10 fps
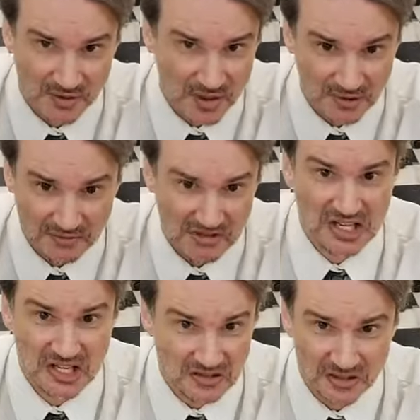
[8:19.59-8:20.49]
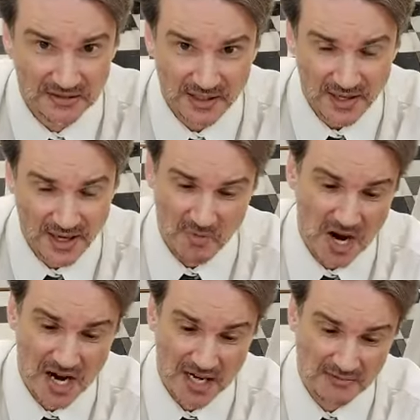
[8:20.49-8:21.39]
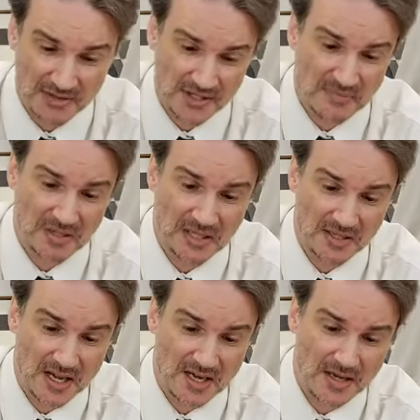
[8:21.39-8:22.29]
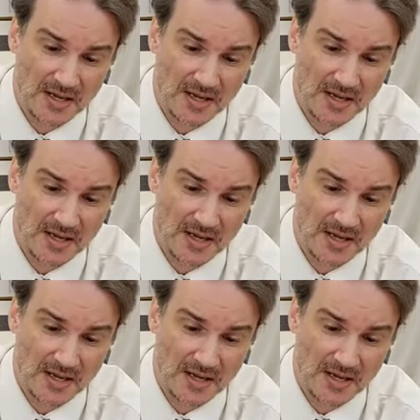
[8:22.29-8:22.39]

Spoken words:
their own seal on a wine or something like that.